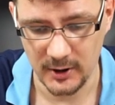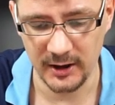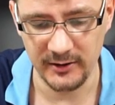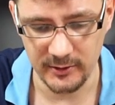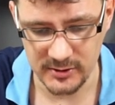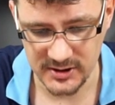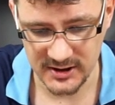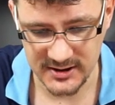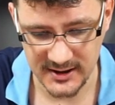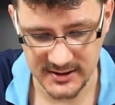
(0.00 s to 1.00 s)
Unused,
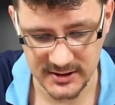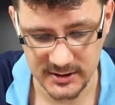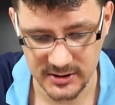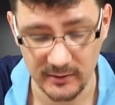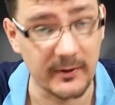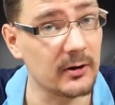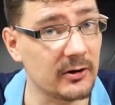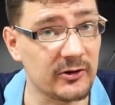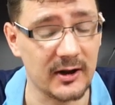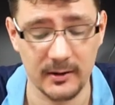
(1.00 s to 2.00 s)
it says, so we're
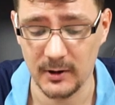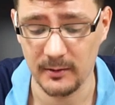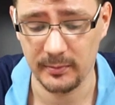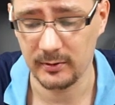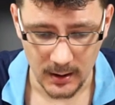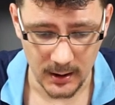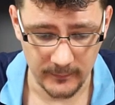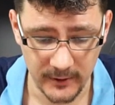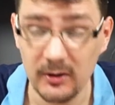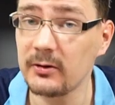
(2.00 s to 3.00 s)
gonna set up. Uh,
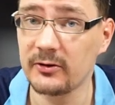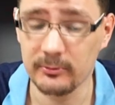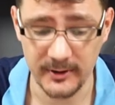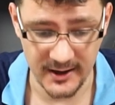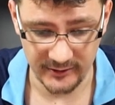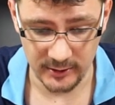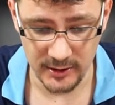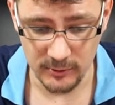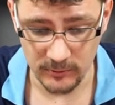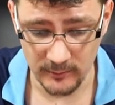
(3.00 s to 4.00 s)
we're going to create a
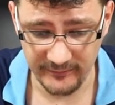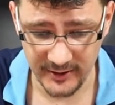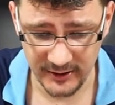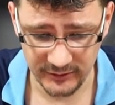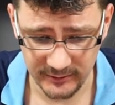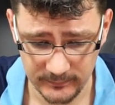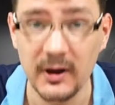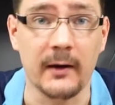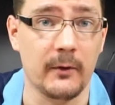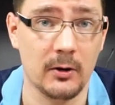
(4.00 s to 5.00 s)
new room for this.
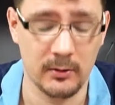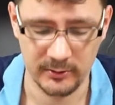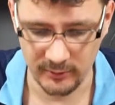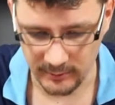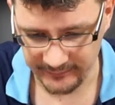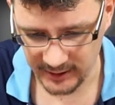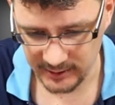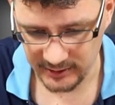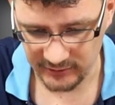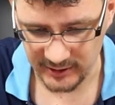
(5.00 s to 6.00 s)
Yeah, we're going to
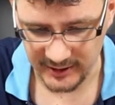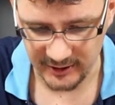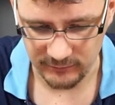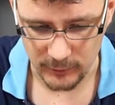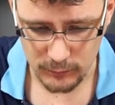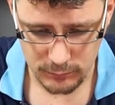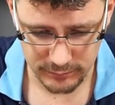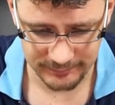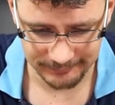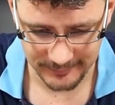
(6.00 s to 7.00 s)
configure this in the guest room.
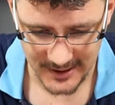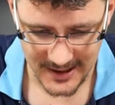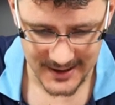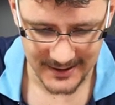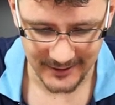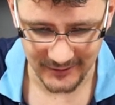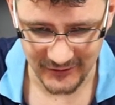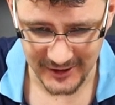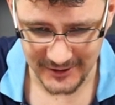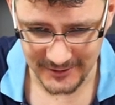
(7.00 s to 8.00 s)

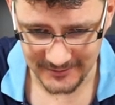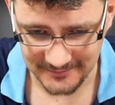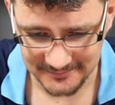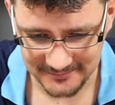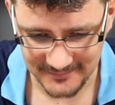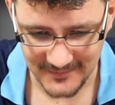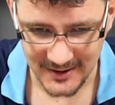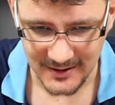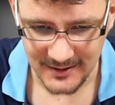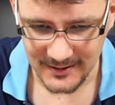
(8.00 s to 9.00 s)
Continue.
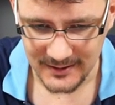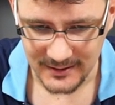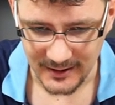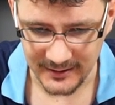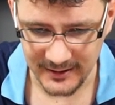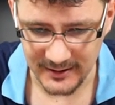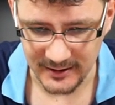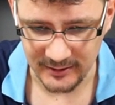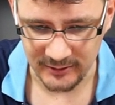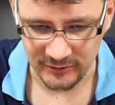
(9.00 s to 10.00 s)

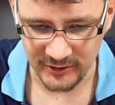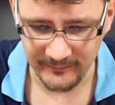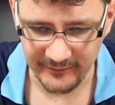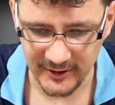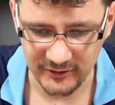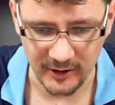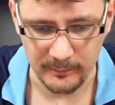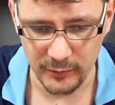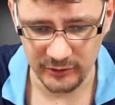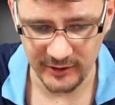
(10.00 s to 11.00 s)
IKEA
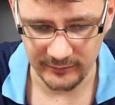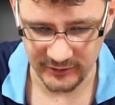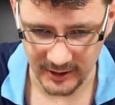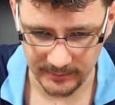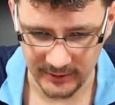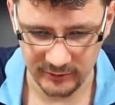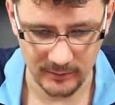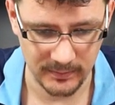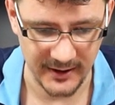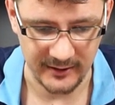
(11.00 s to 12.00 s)
Symphonist bookshelf setup is
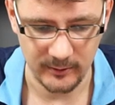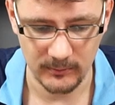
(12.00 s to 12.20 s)
complete.